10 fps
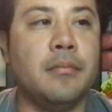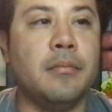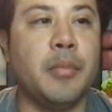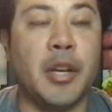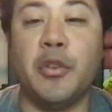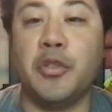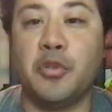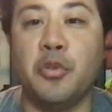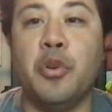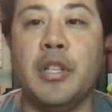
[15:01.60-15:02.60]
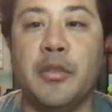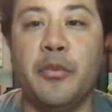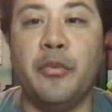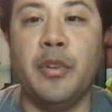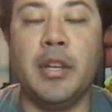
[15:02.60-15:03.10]
but if the school is
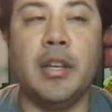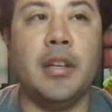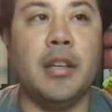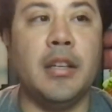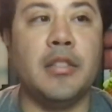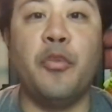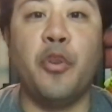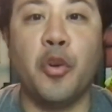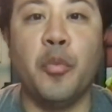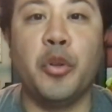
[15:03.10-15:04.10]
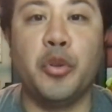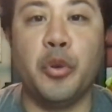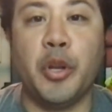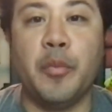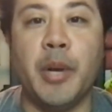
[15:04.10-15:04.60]
affordable
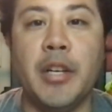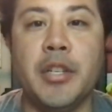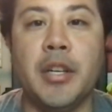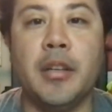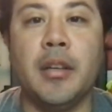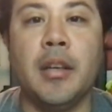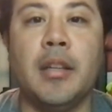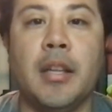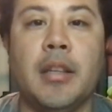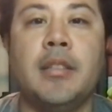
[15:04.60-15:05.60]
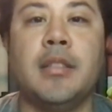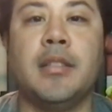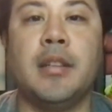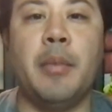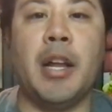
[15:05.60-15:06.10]
through their budget, then this
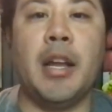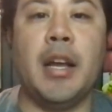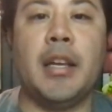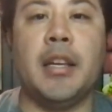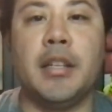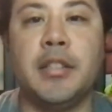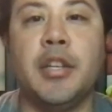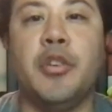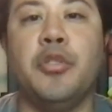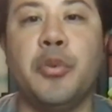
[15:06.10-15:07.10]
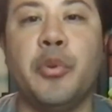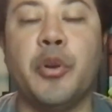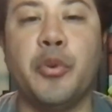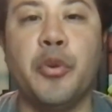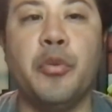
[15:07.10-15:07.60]
is somebody I can continue to
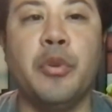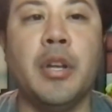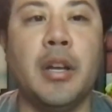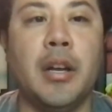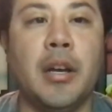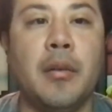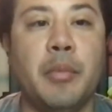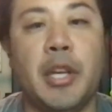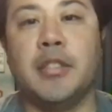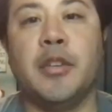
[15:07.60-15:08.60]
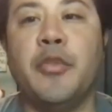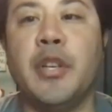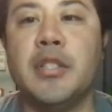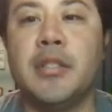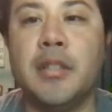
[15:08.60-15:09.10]
recruit because it
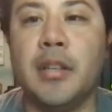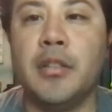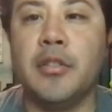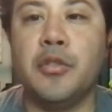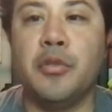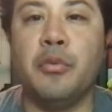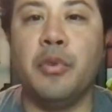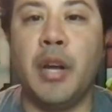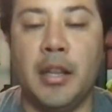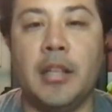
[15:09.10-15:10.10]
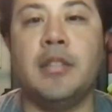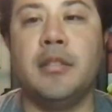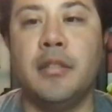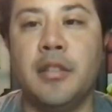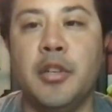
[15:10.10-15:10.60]
fits into at
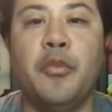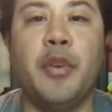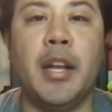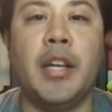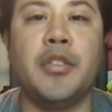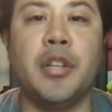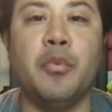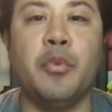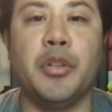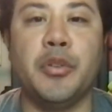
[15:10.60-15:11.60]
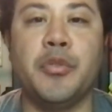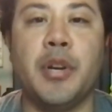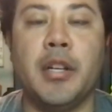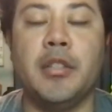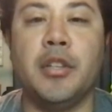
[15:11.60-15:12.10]
least, financially what they're
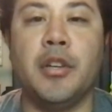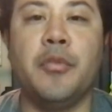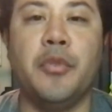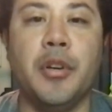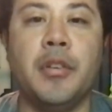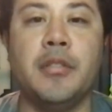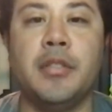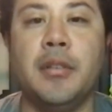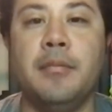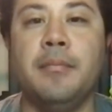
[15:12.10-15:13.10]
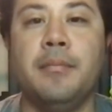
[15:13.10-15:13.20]
trying to look for. So